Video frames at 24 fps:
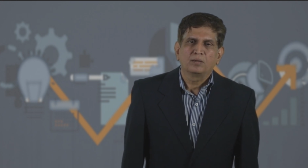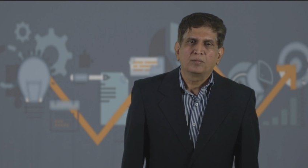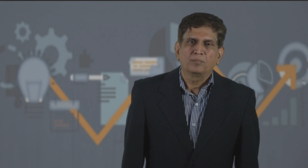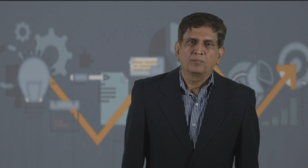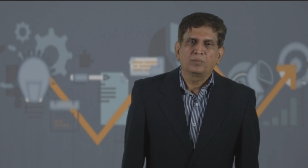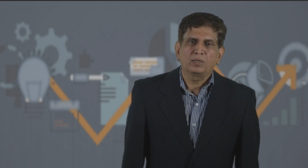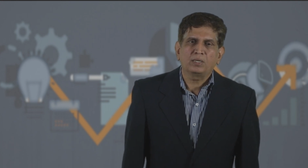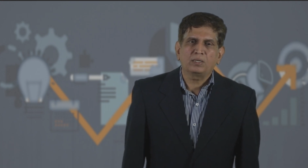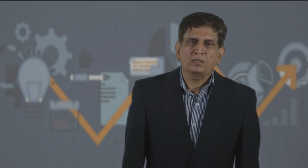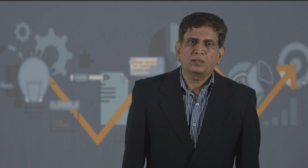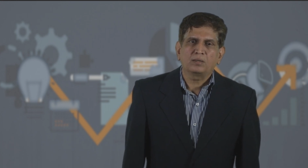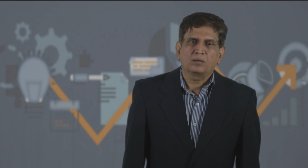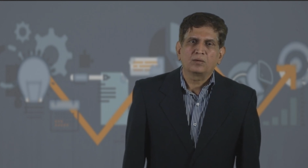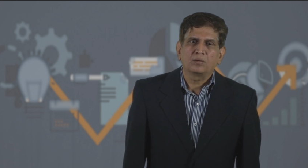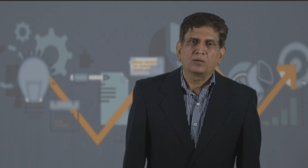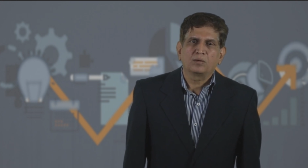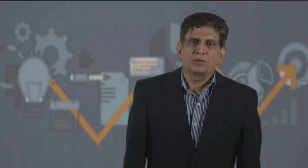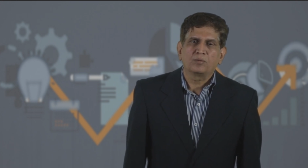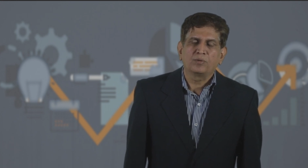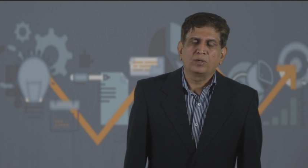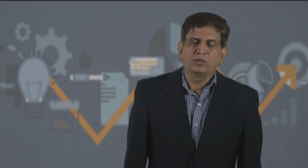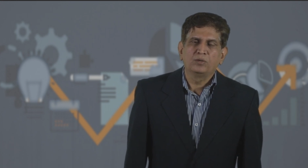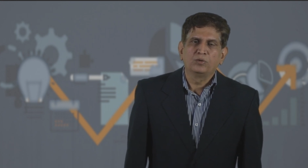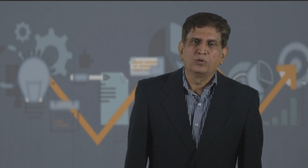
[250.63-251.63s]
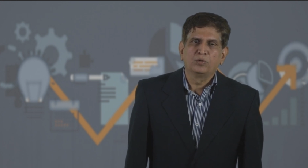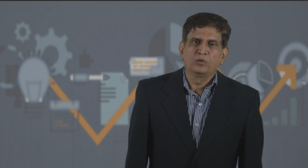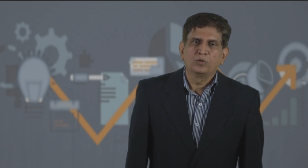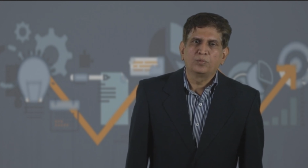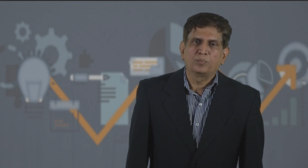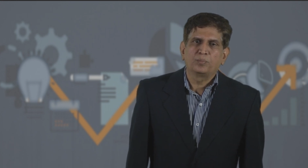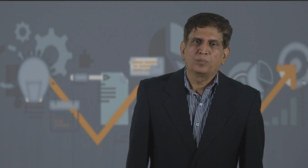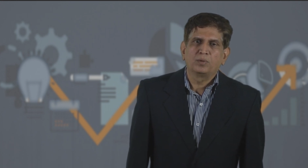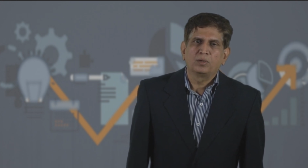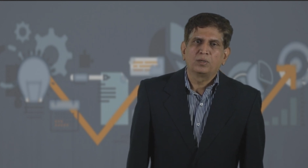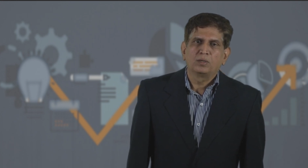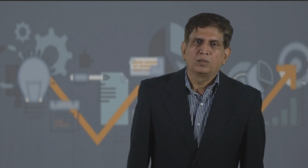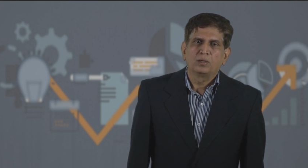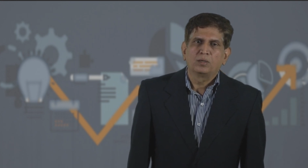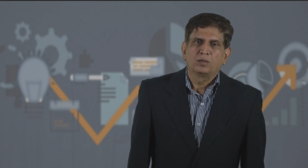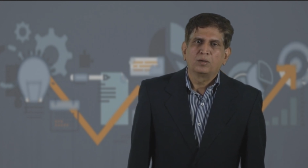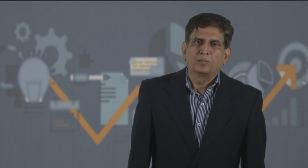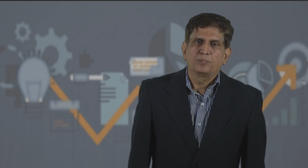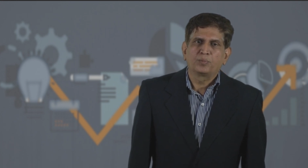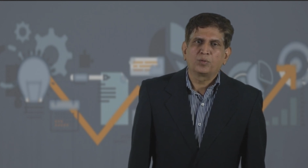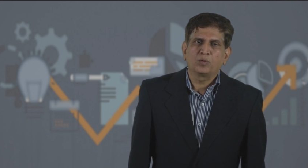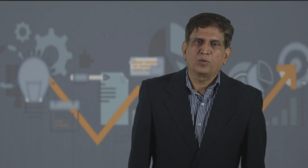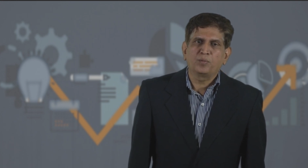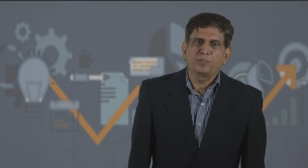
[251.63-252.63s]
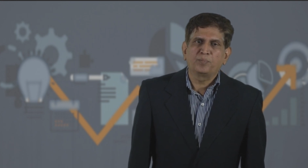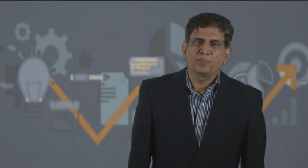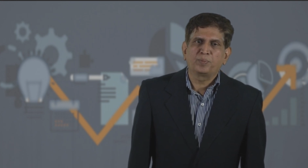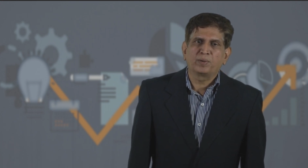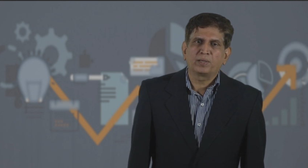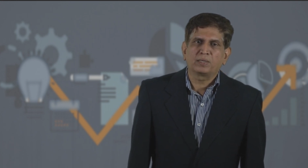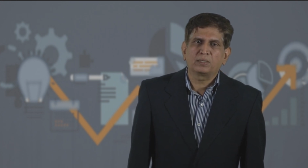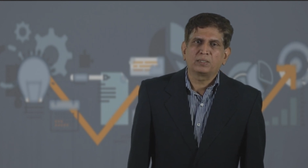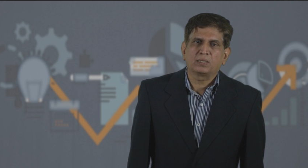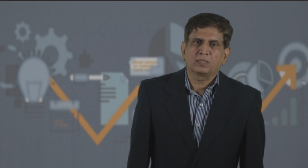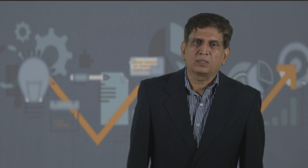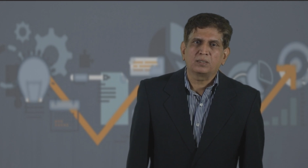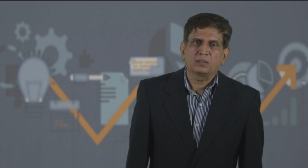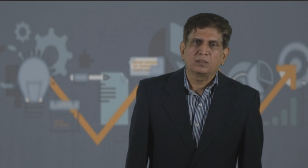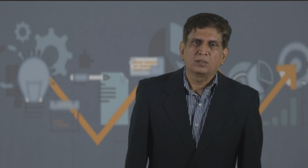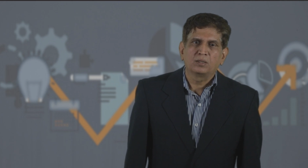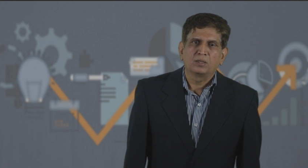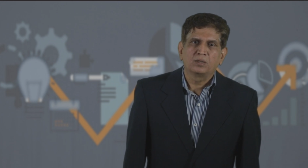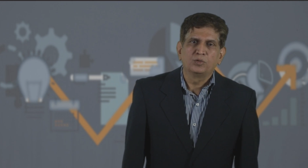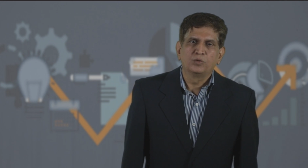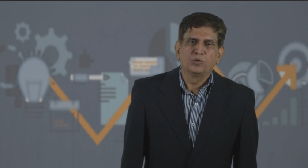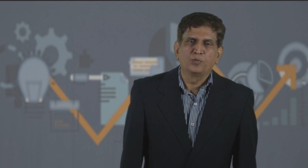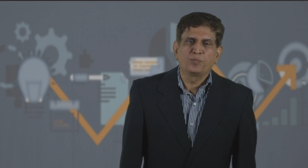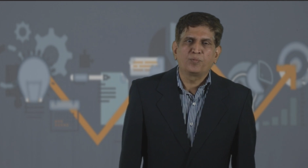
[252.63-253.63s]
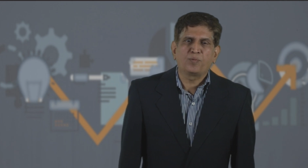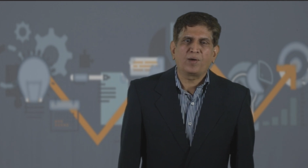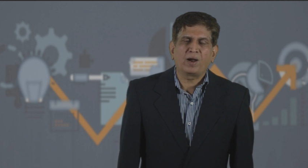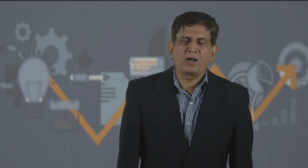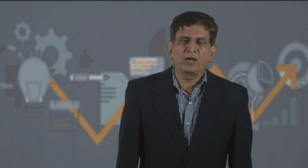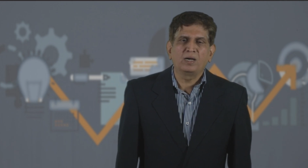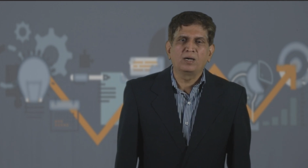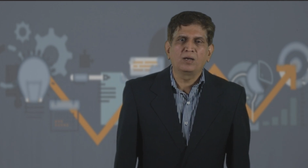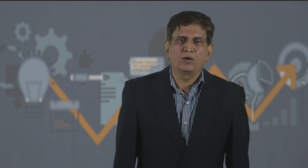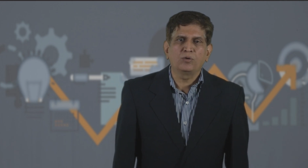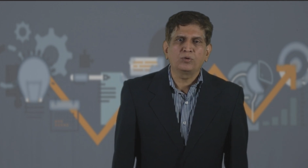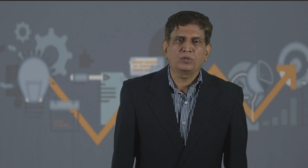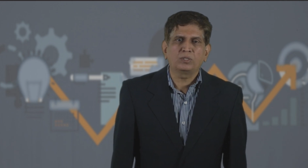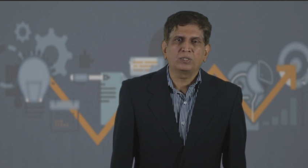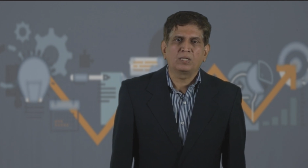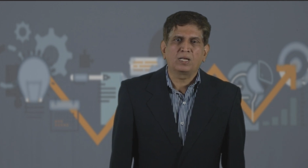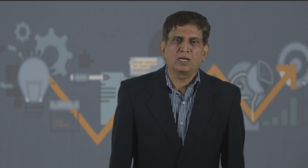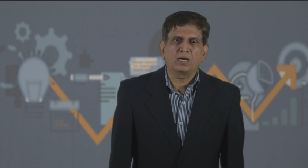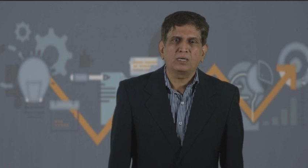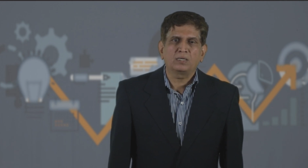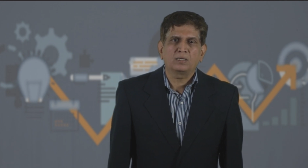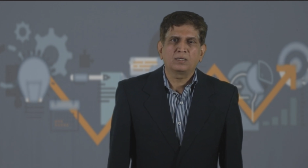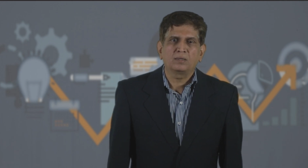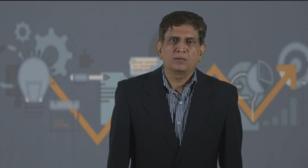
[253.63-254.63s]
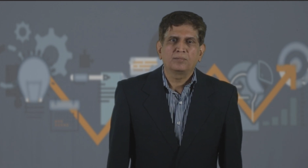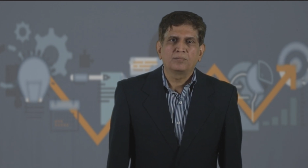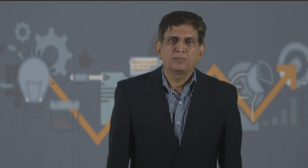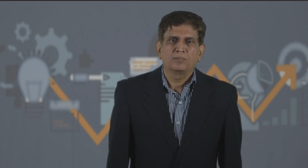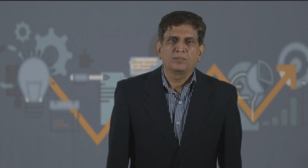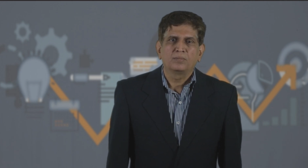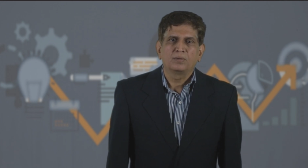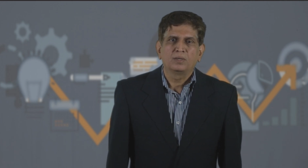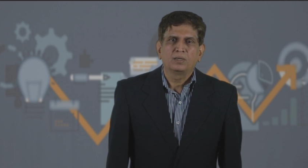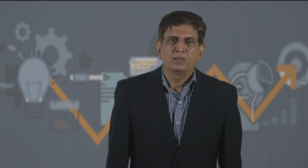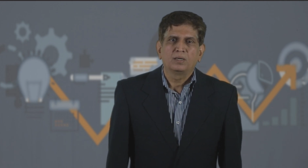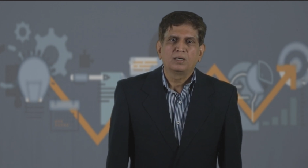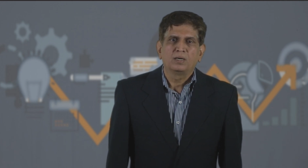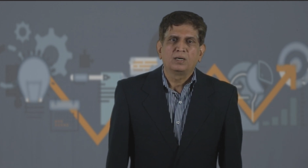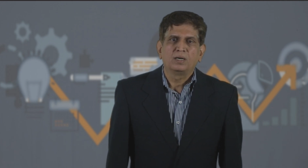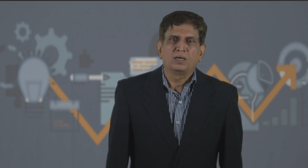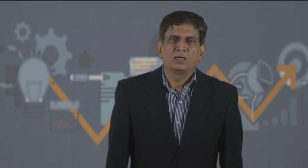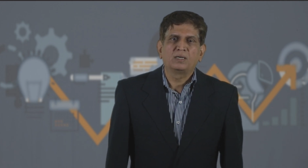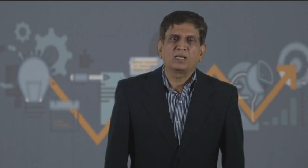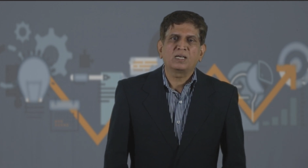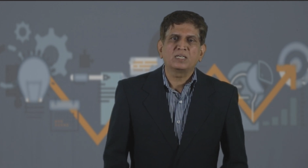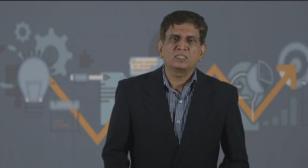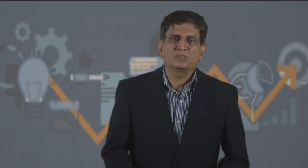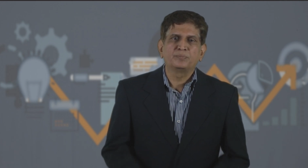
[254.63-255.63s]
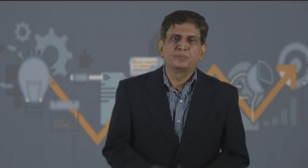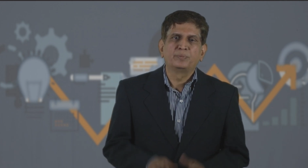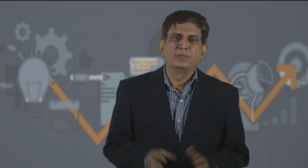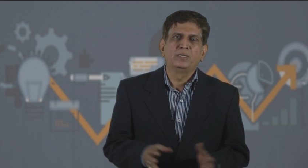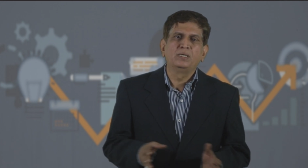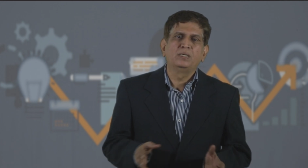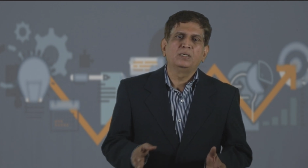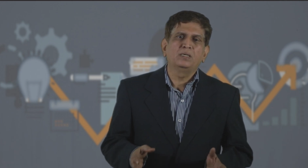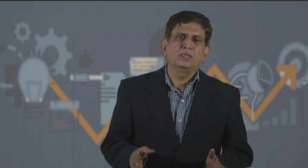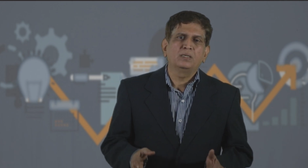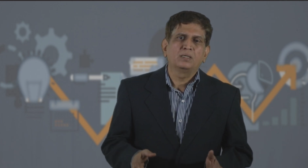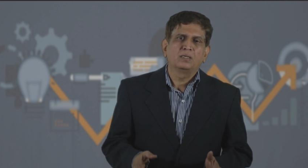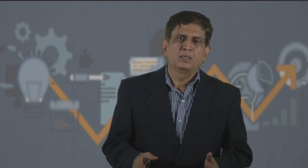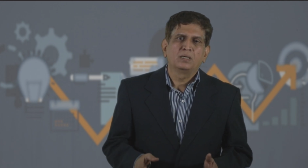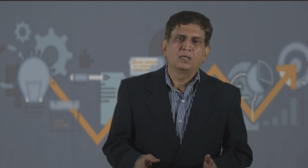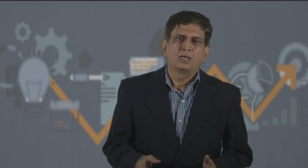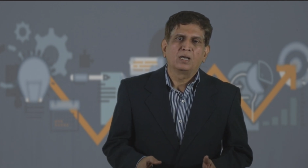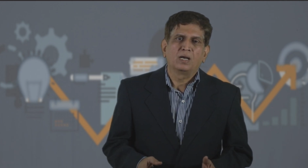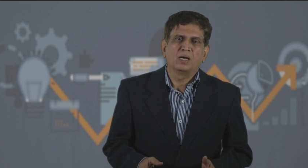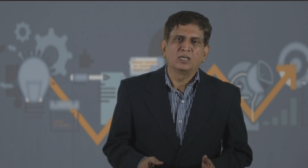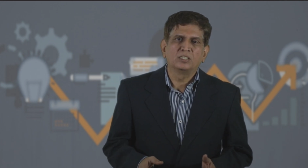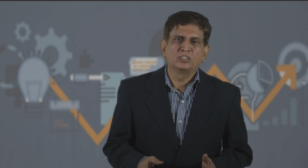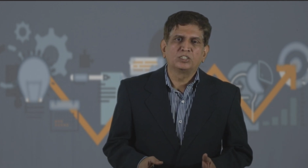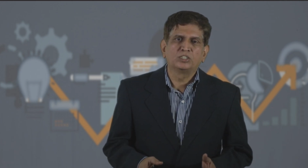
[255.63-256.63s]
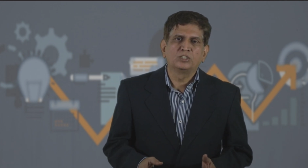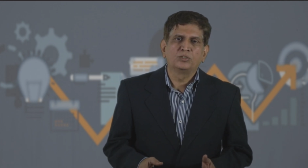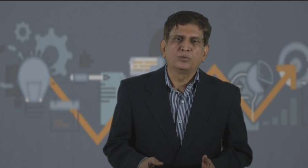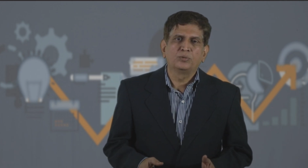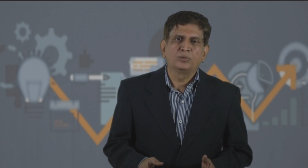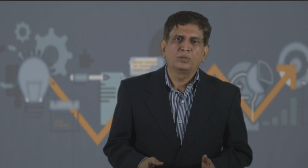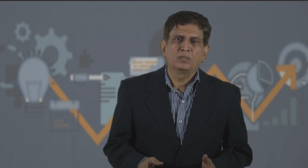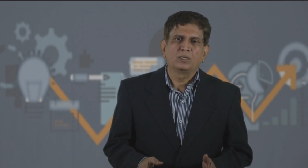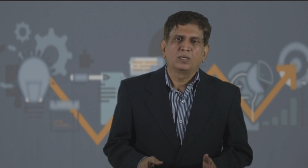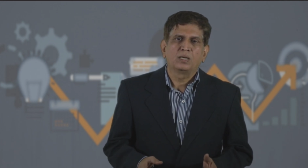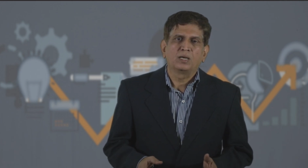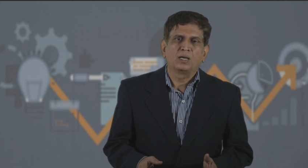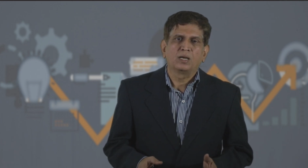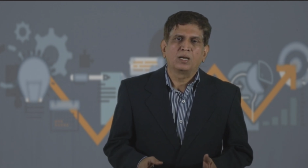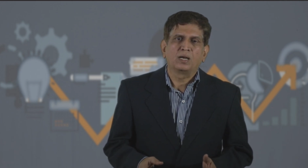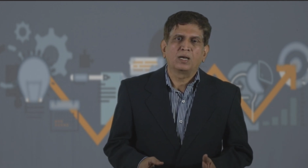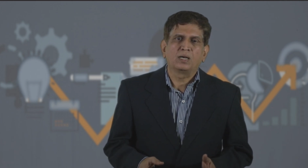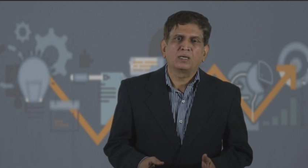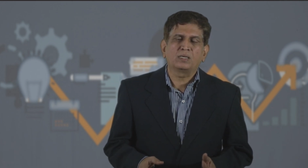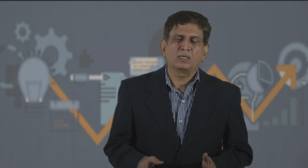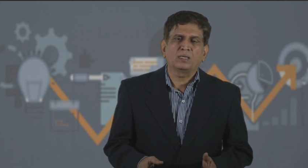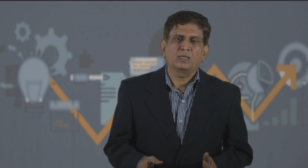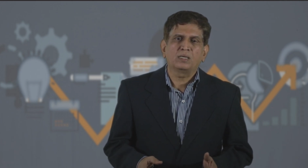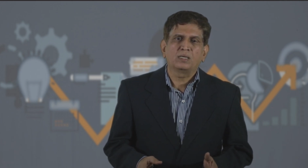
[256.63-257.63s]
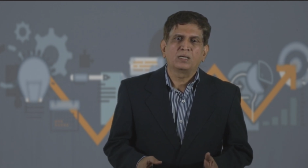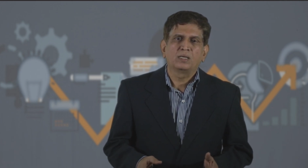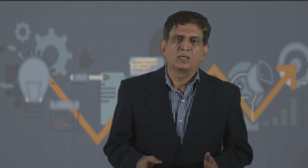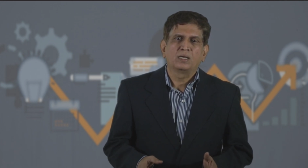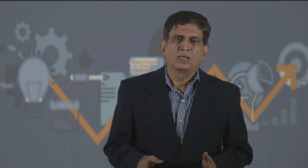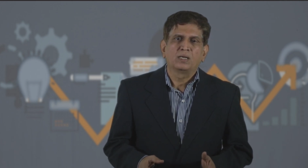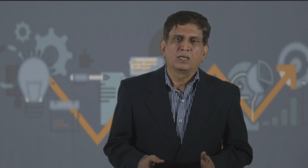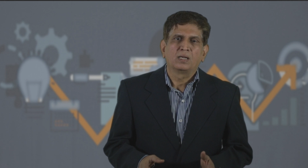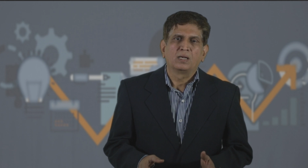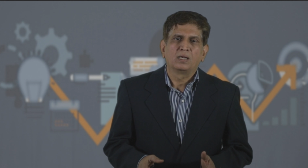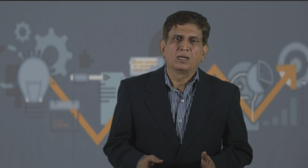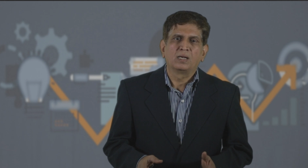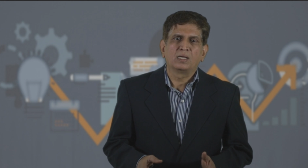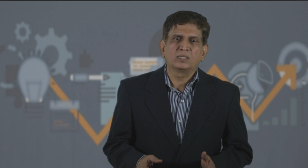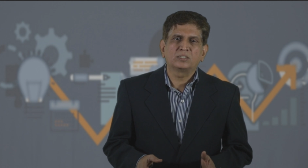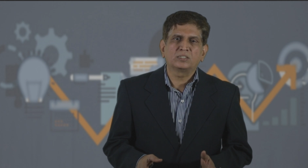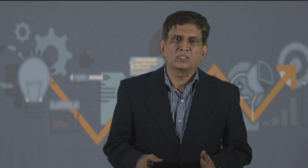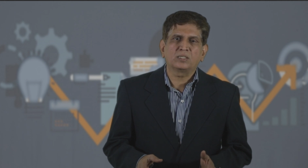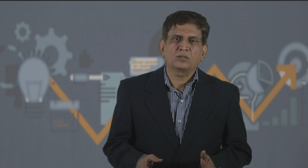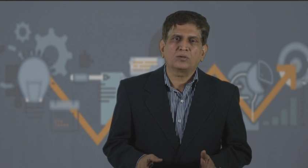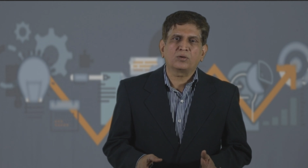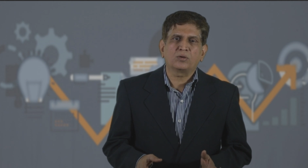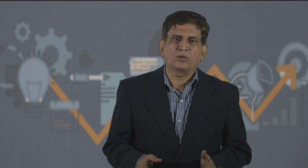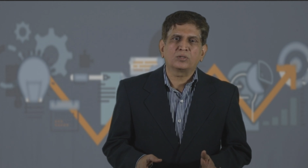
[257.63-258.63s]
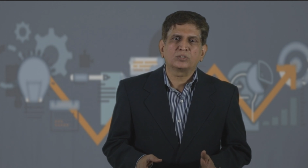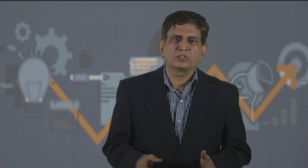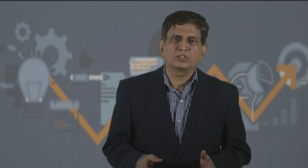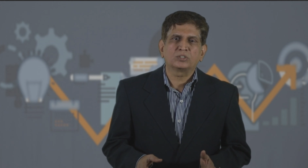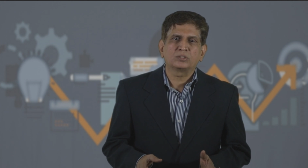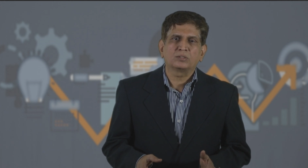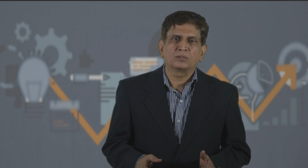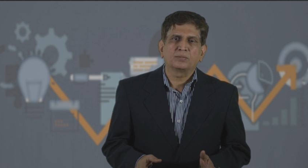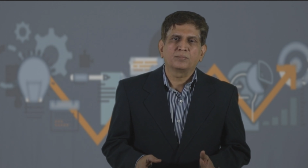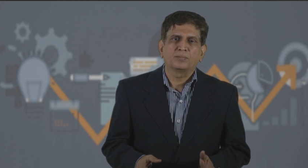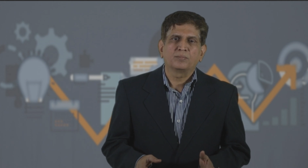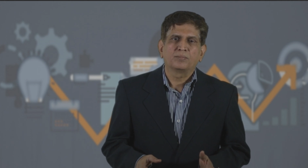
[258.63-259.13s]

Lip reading: But when you probe further, you find out that it has been achieved at a lesser cost.